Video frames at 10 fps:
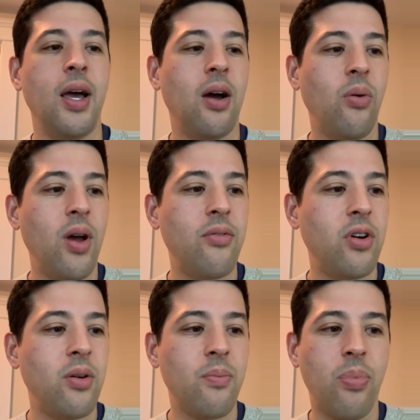
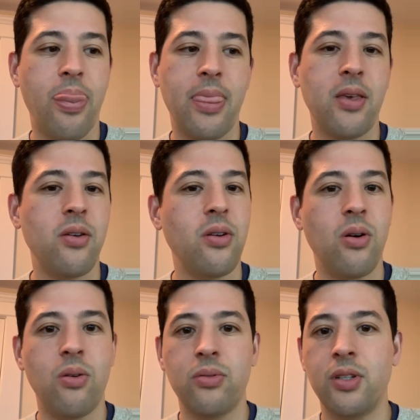However, you
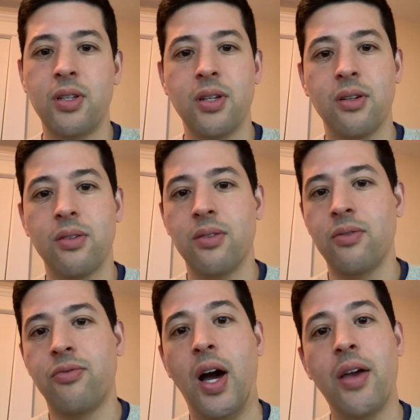know the deal.
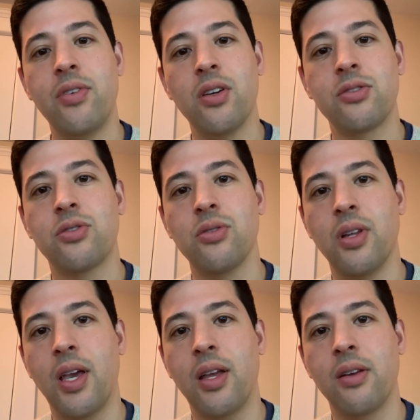5 years too
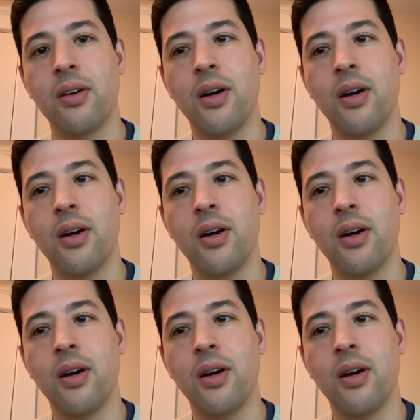late.